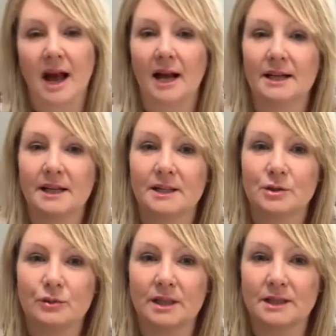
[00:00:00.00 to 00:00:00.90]
and you need
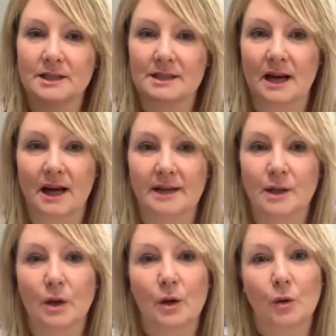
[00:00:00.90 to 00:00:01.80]
to really decide
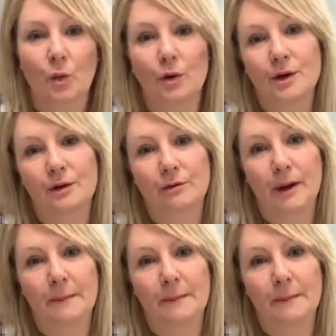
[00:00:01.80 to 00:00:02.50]
what your